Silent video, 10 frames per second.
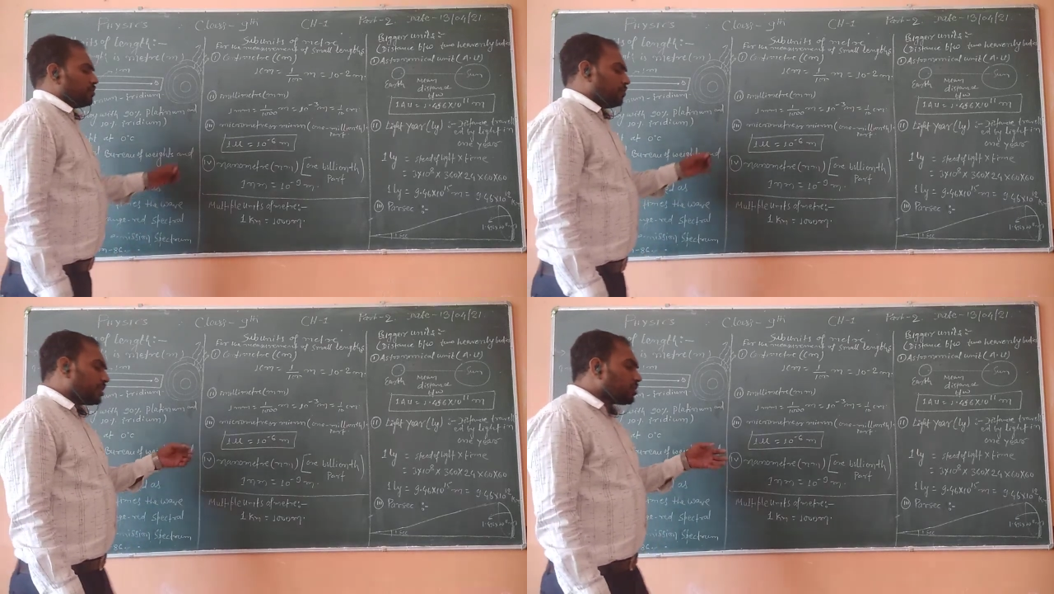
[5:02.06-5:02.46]

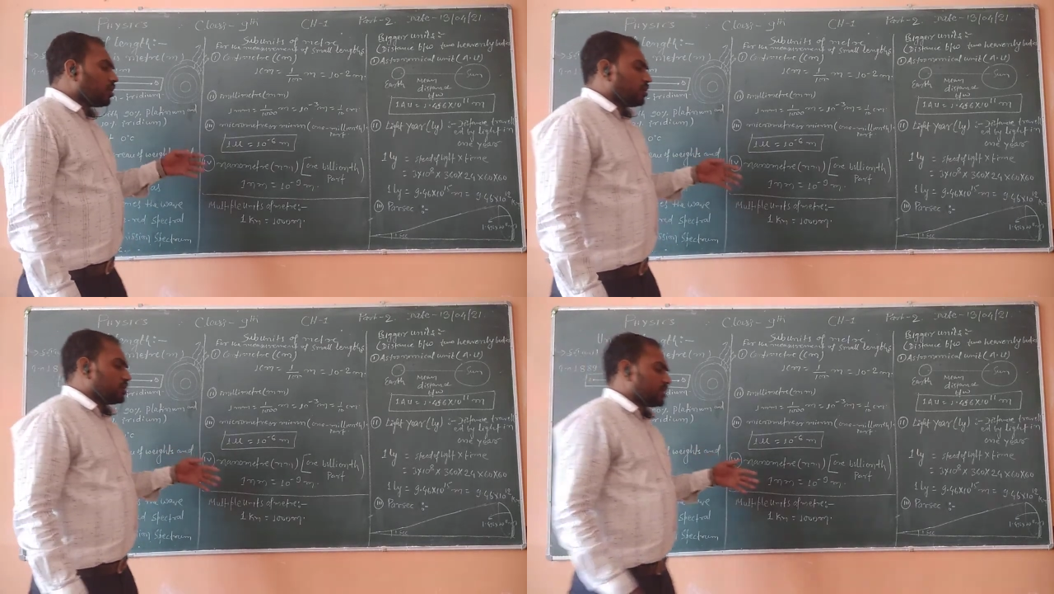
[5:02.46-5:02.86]

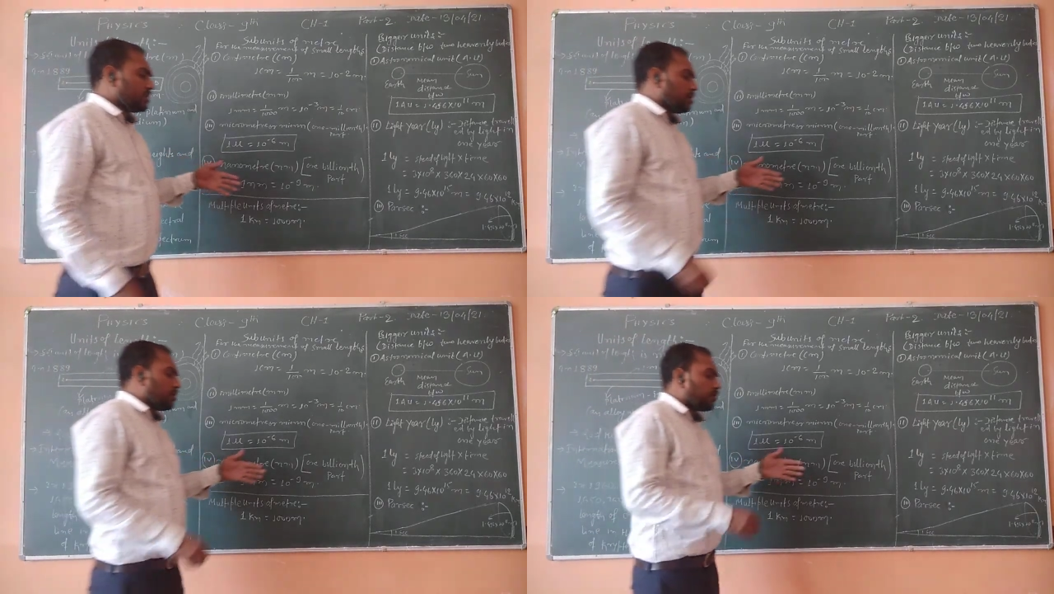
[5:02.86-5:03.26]
because
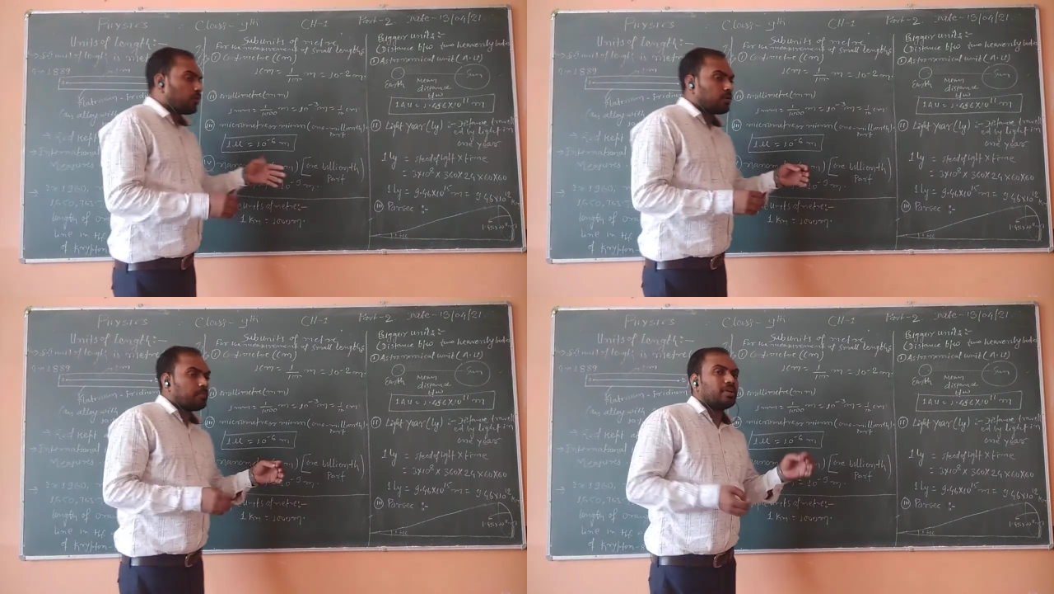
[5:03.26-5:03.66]

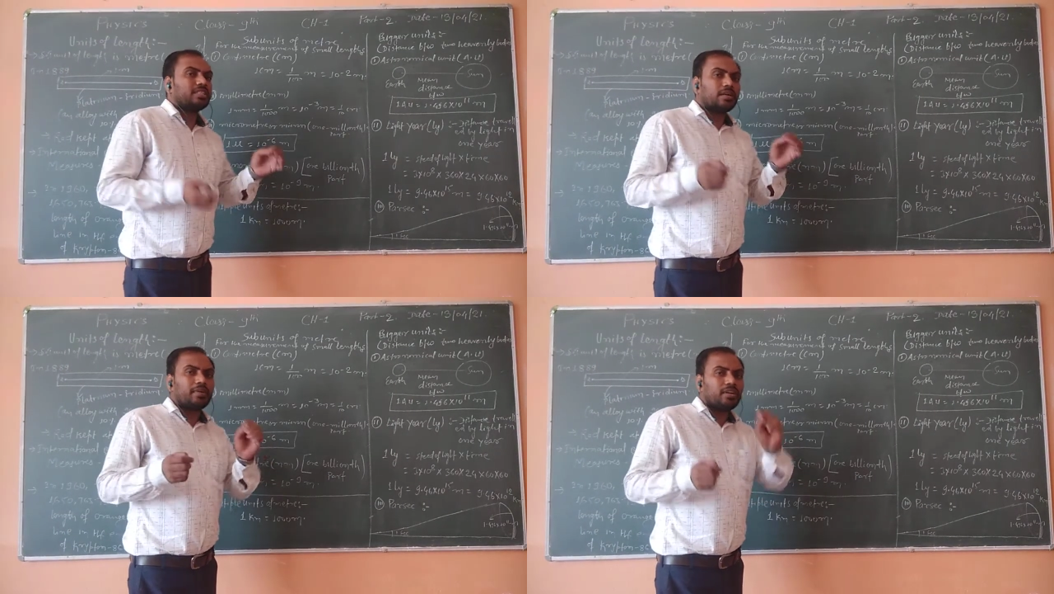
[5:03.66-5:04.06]
for
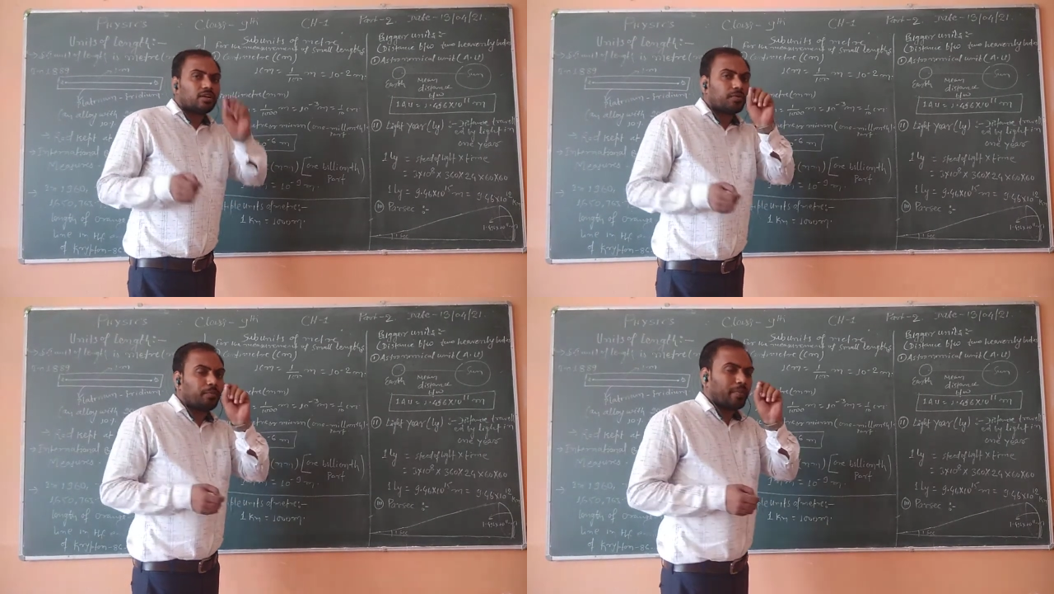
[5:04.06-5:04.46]
measurement
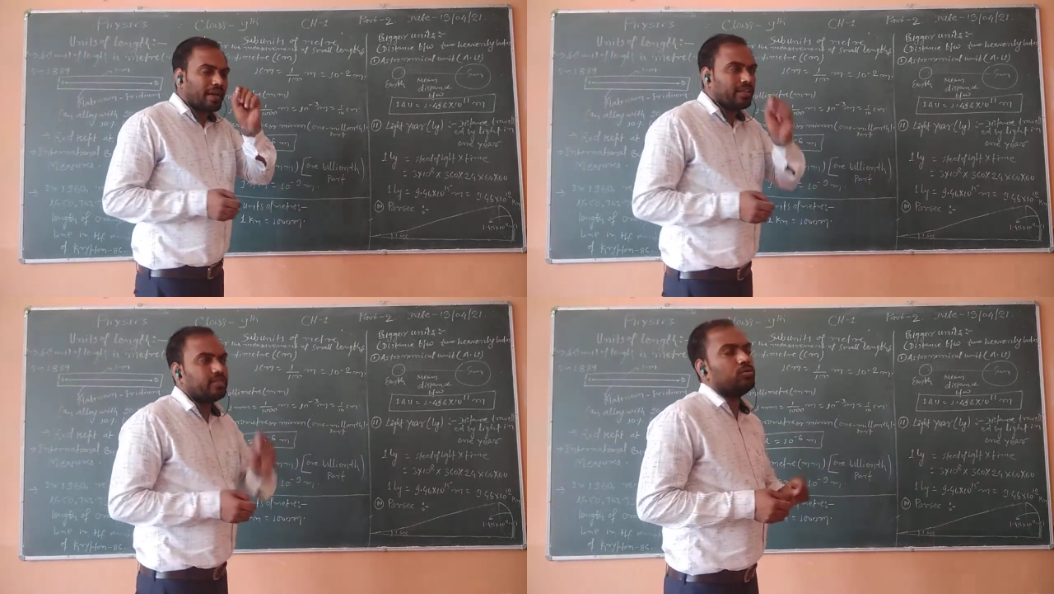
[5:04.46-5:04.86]
of
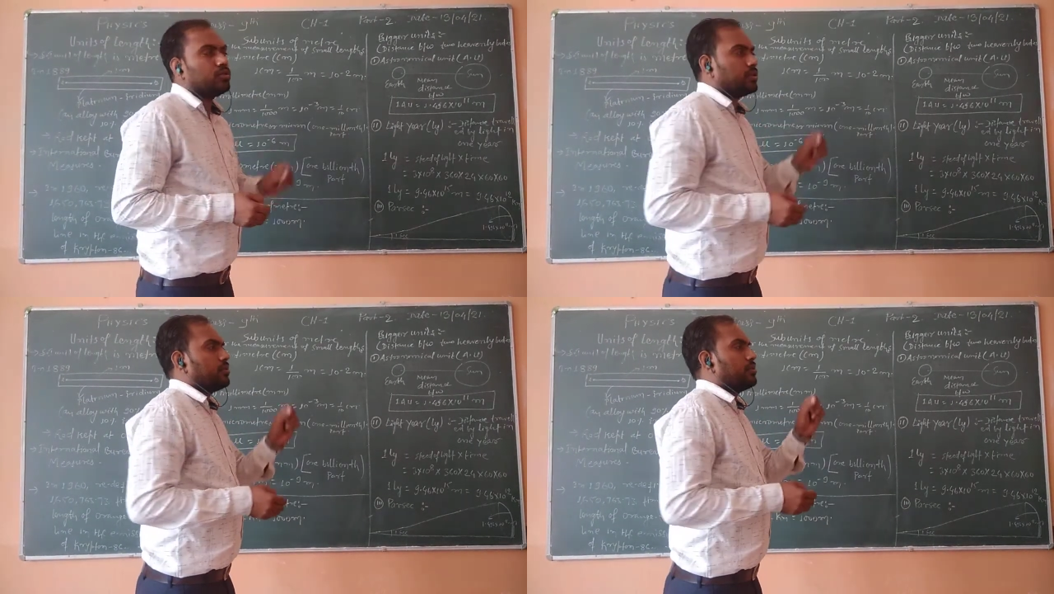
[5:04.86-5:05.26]

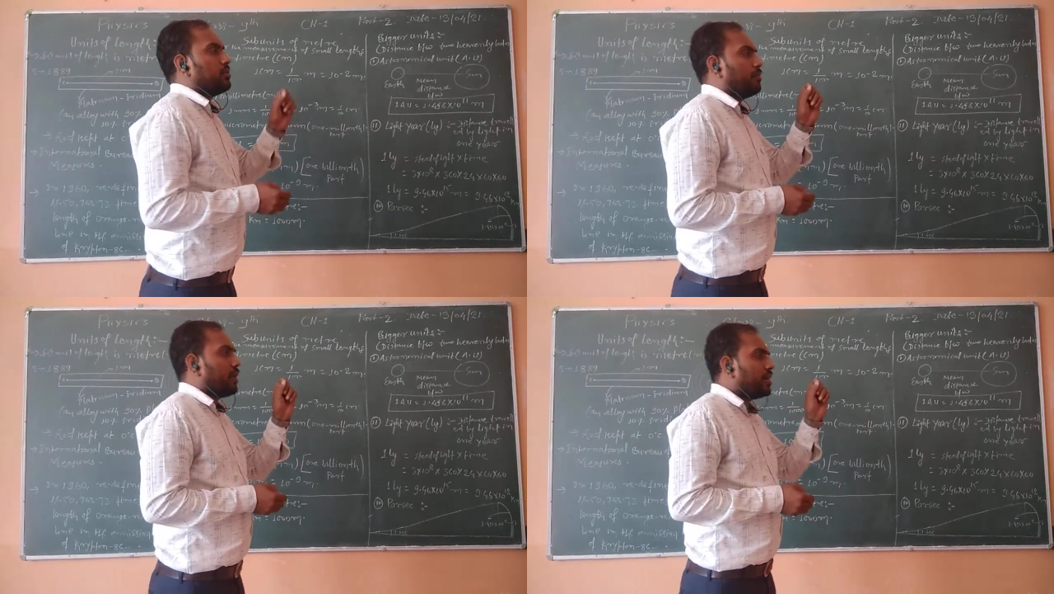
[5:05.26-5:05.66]

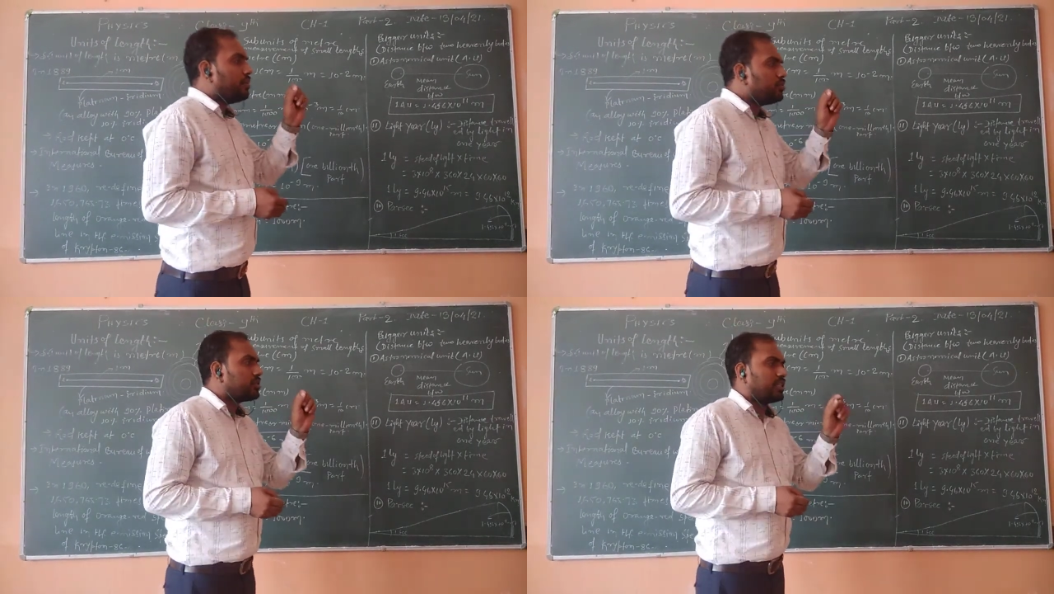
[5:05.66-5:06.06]
minute
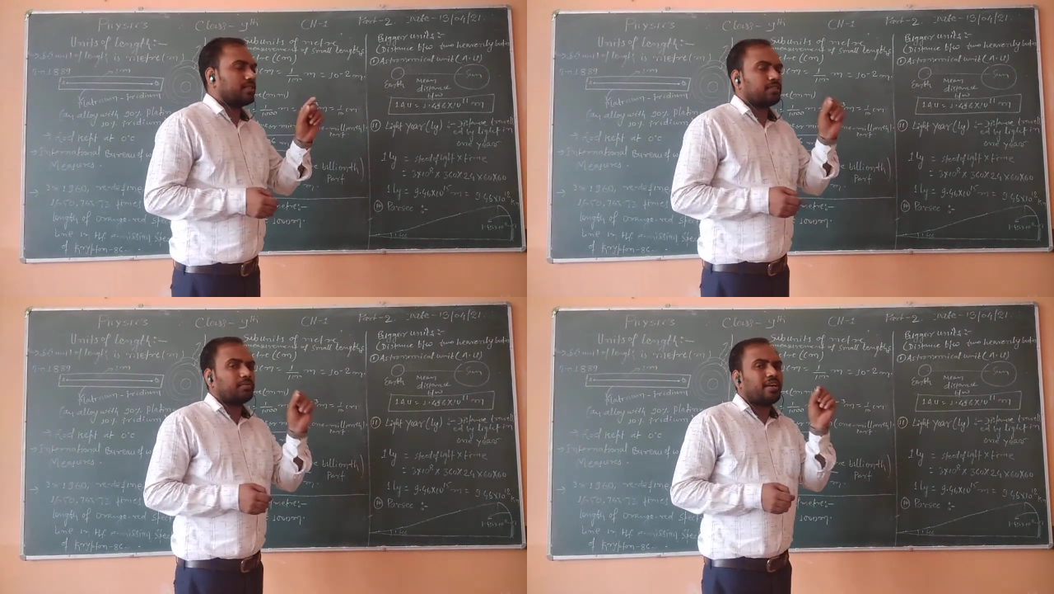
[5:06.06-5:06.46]
minute
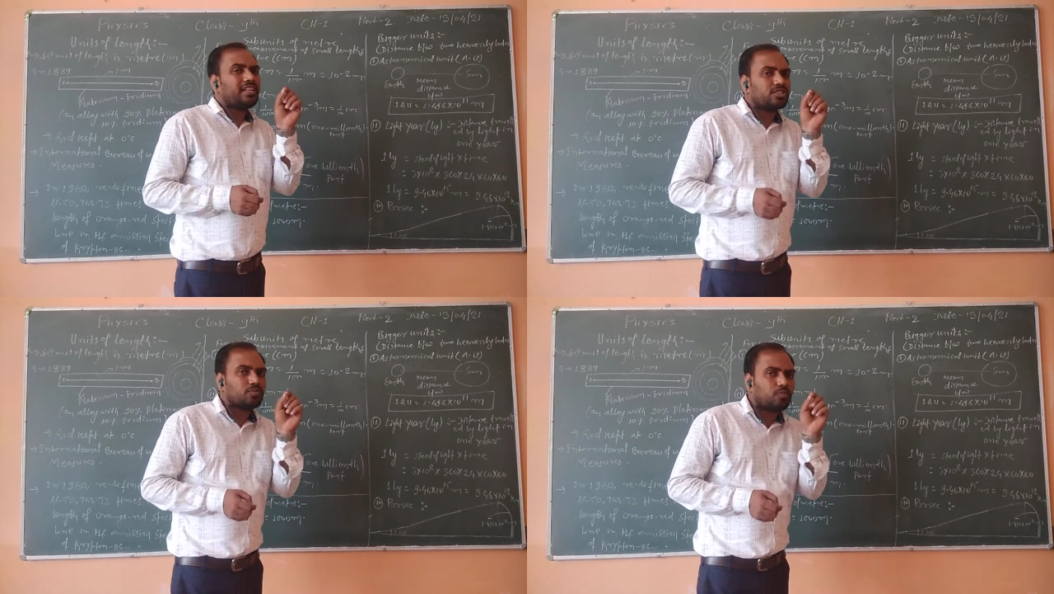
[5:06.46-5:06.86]
things,
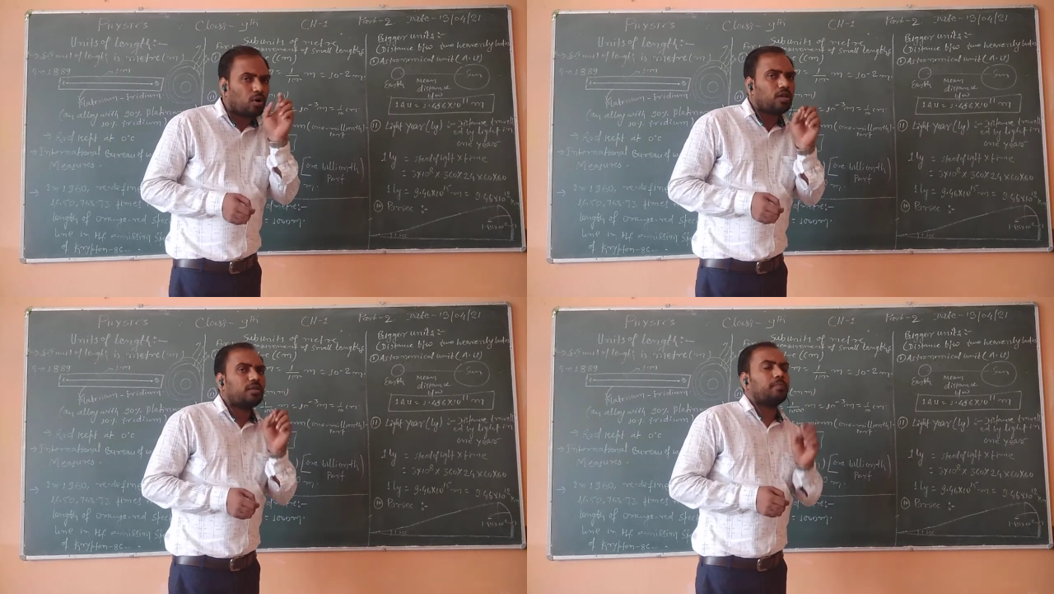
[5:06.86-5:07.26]
very
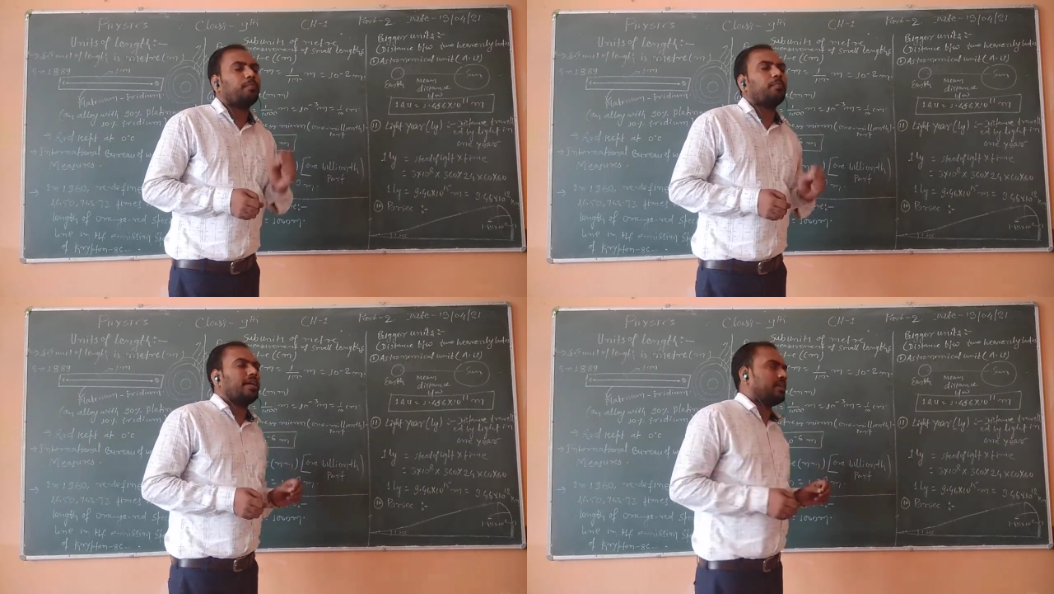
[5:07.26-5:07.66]
small
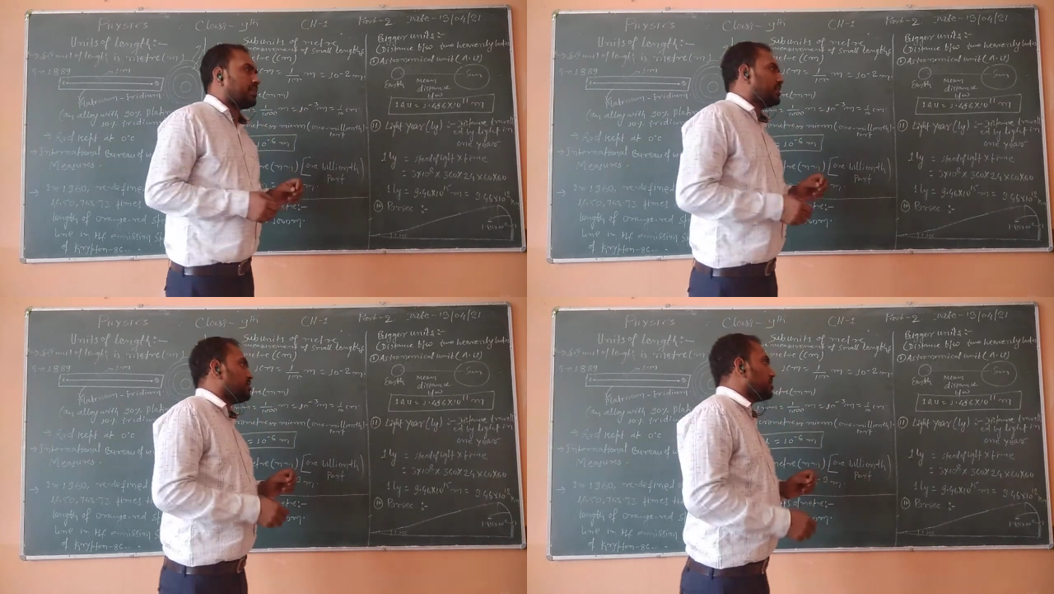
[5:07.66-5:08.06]

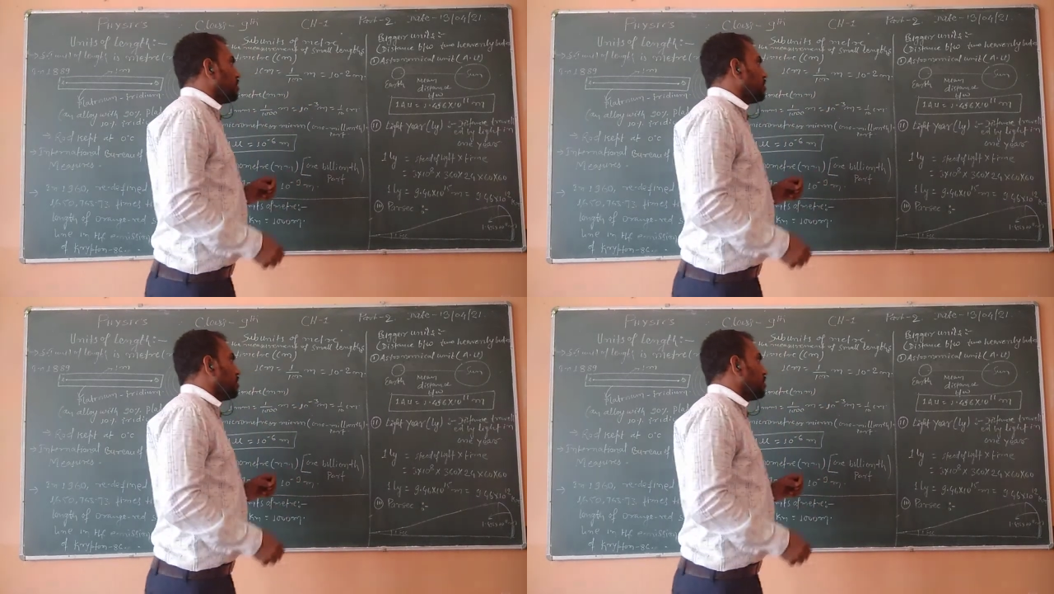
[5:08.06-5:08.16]
particles,